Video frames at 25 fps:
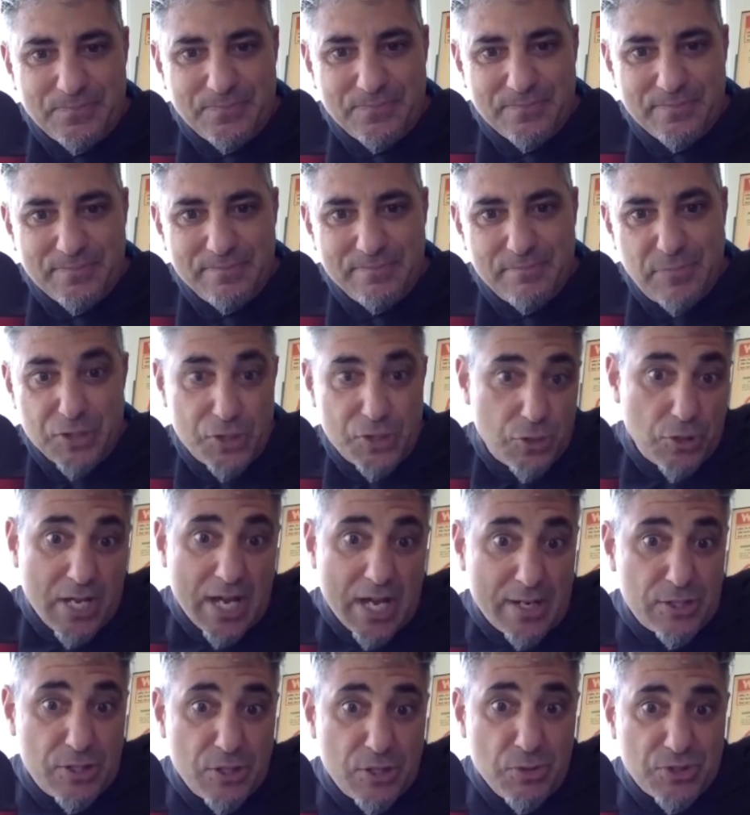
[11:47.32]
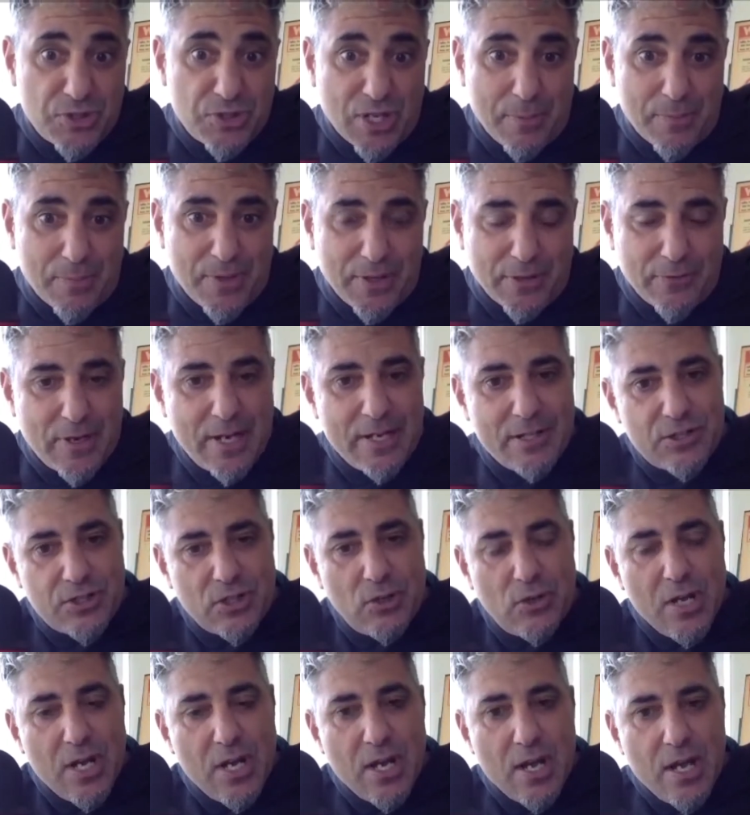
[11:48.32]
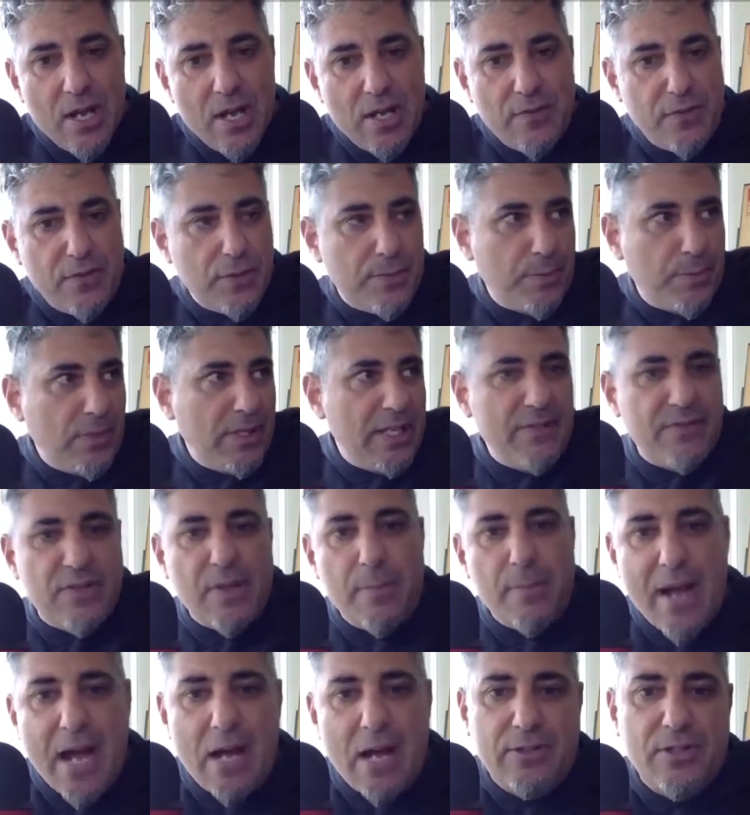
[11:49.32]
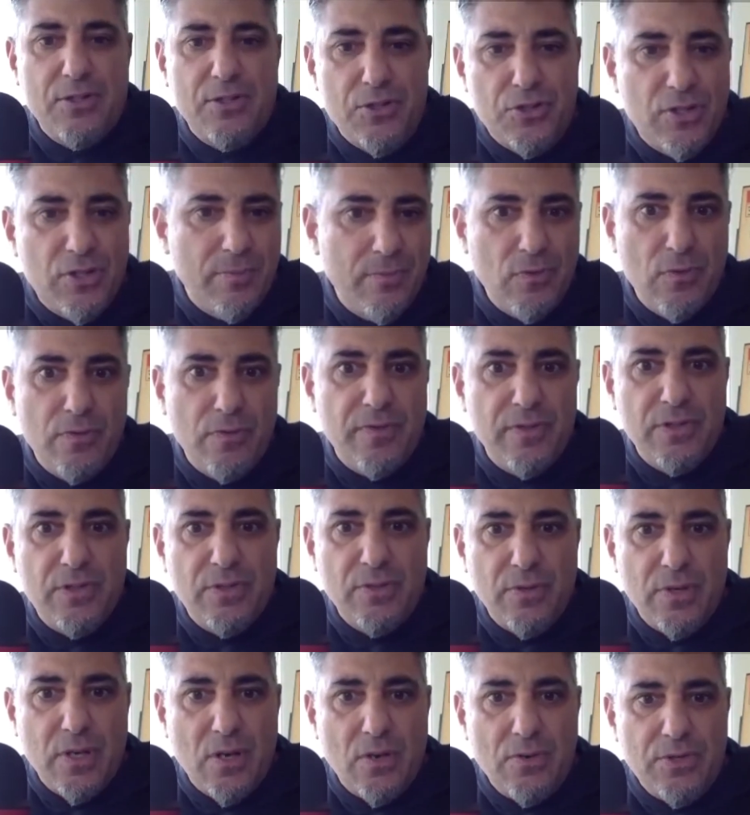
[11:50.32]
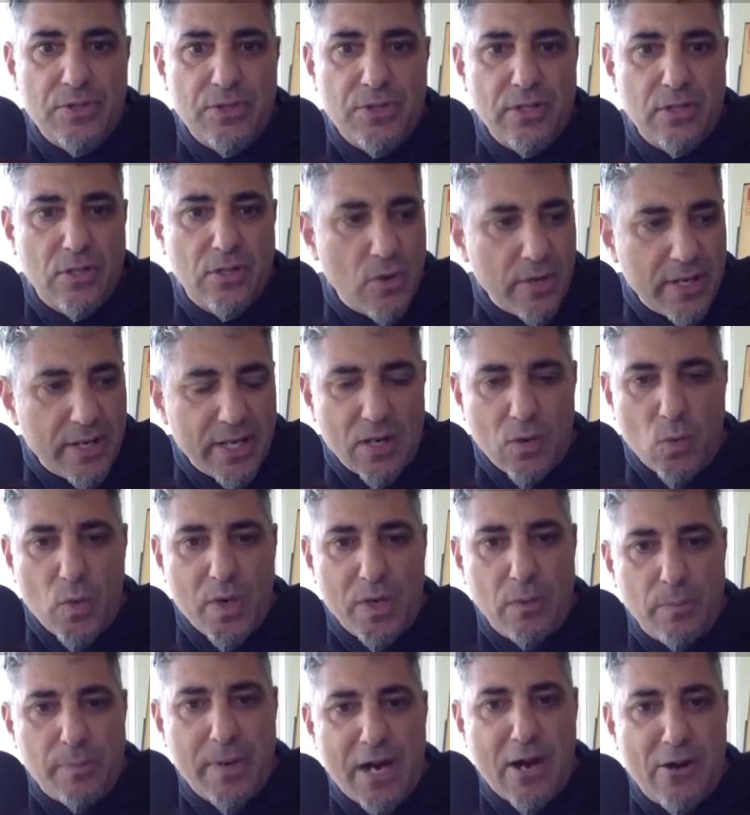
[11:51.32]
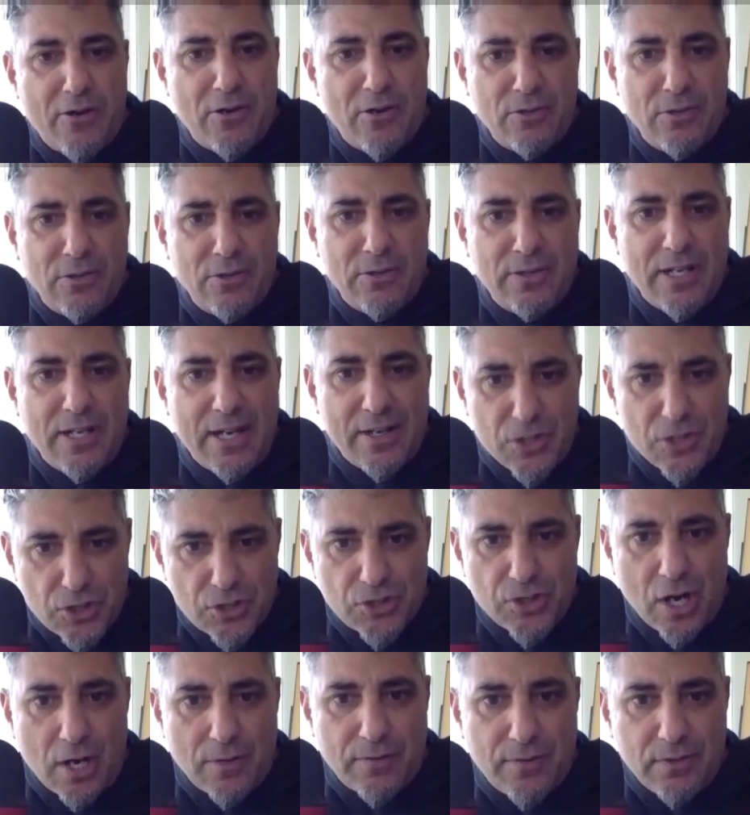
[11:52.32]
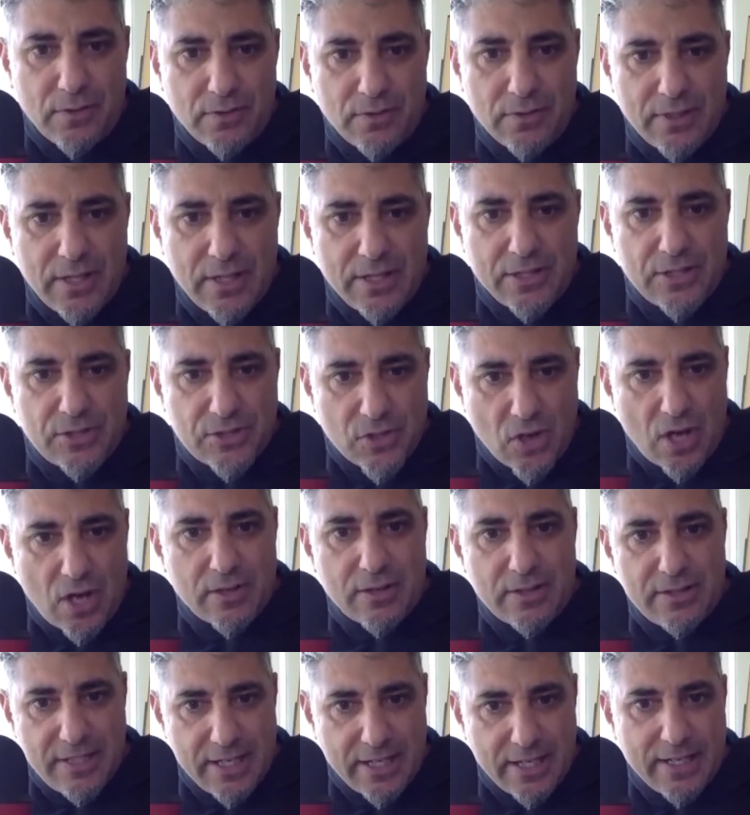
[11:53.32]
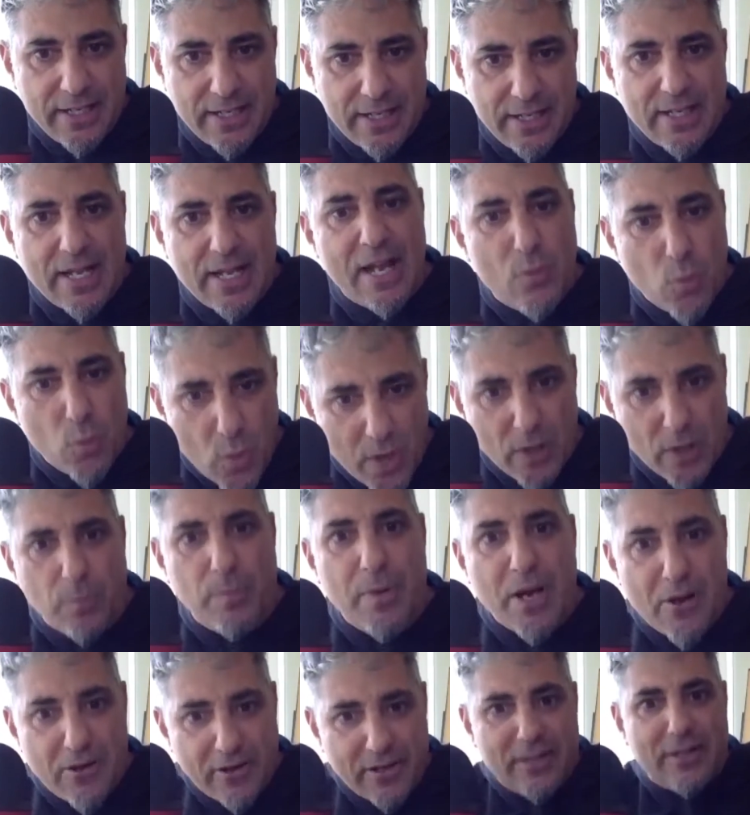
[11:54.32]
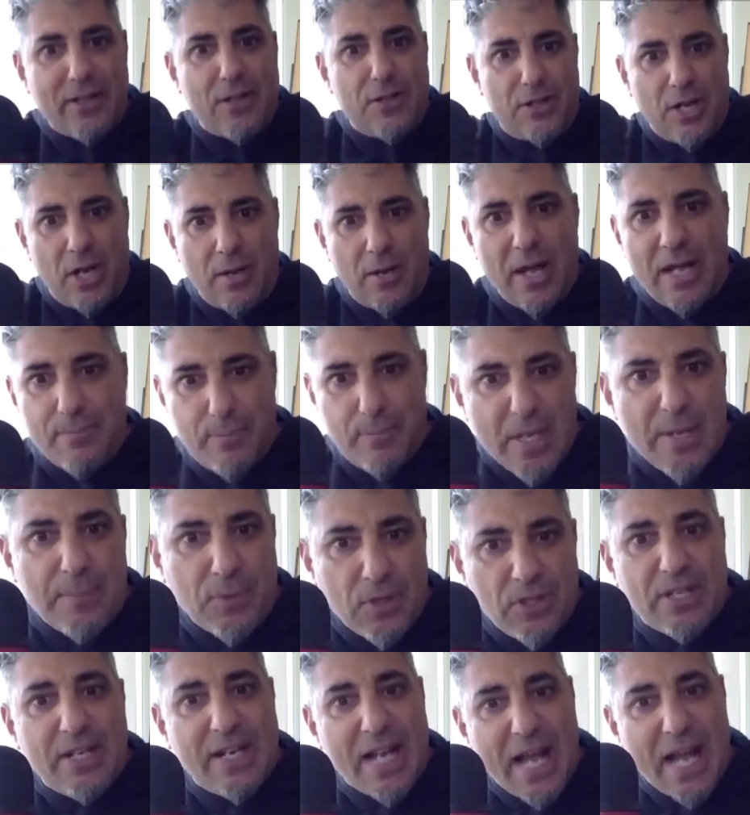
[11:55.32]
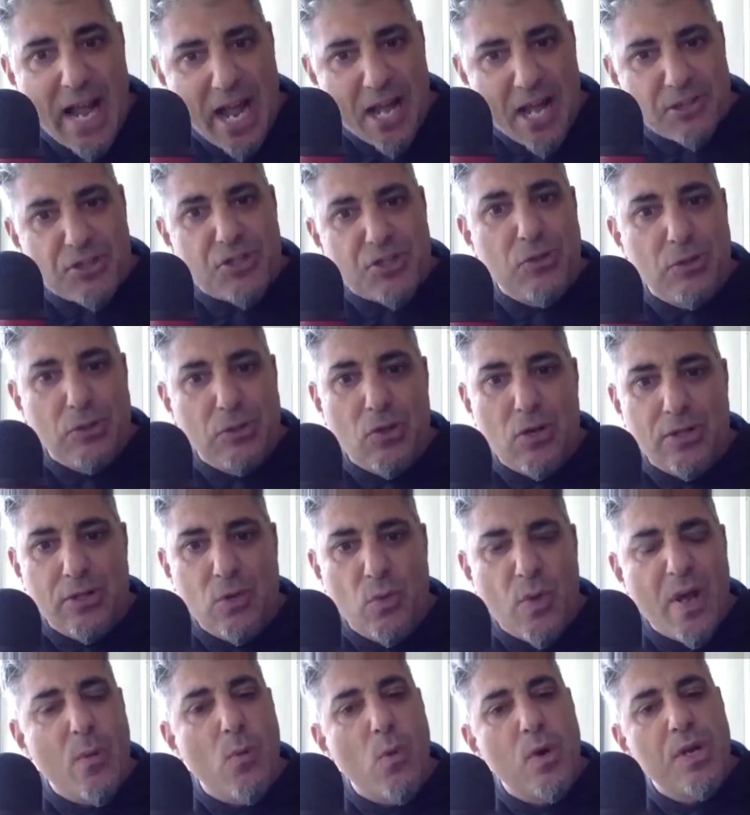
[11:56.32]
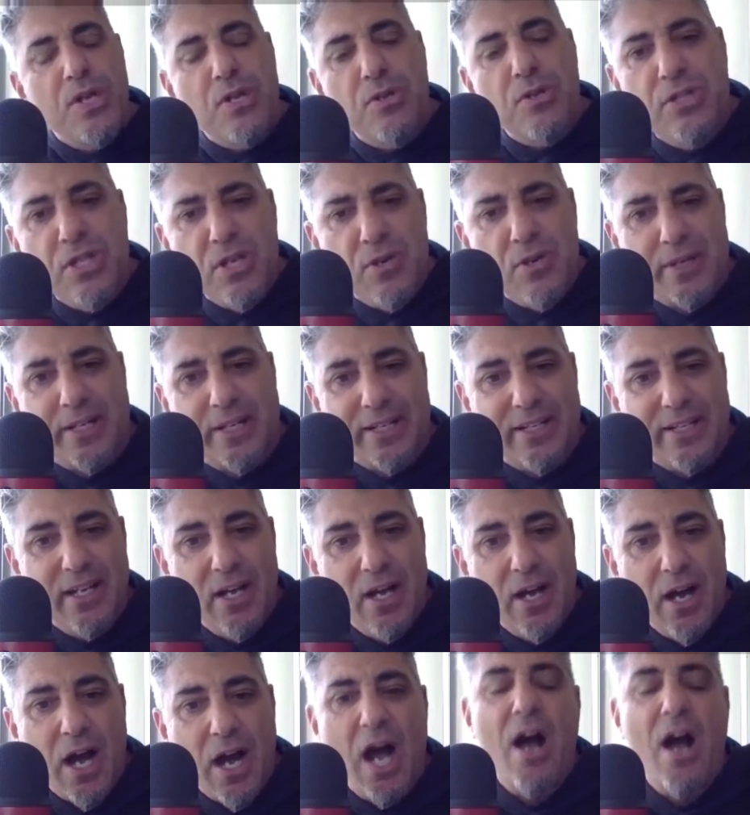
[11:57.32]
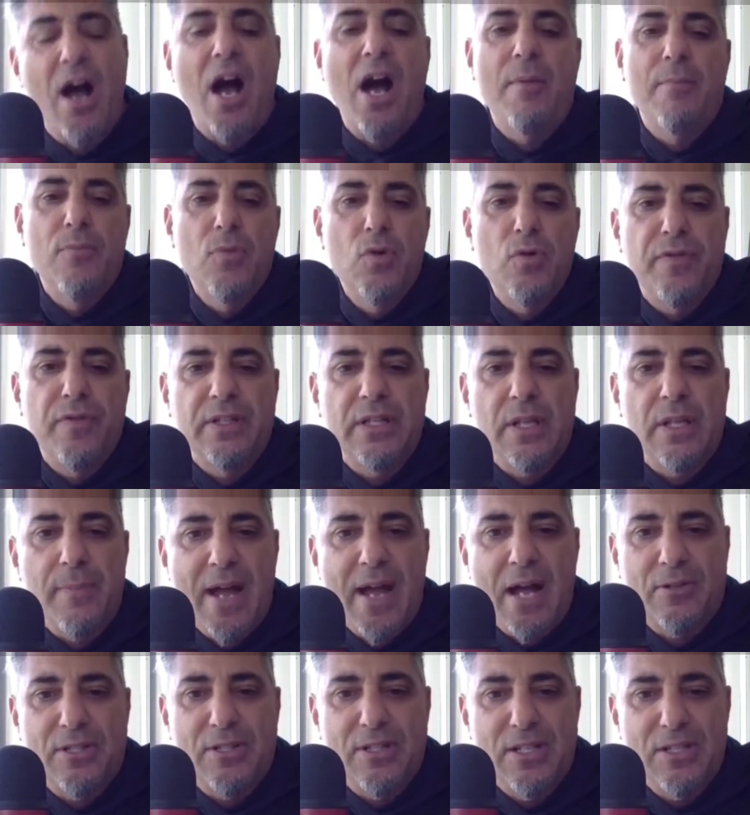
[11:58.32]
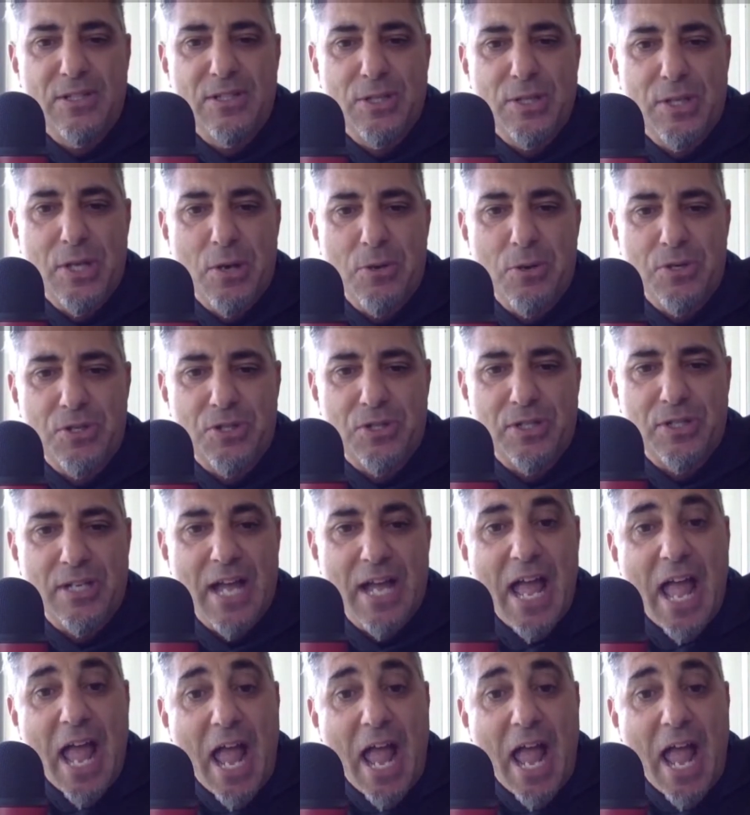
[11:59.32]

But you got to do something, right? So if you believe the mountain should move into an ocean, go get a wheelbarrow and a shovel and start digging it and wheelbarrowing it. And people are going to ask you along the way, what are you doing? I'm moving the mountain into the ocean.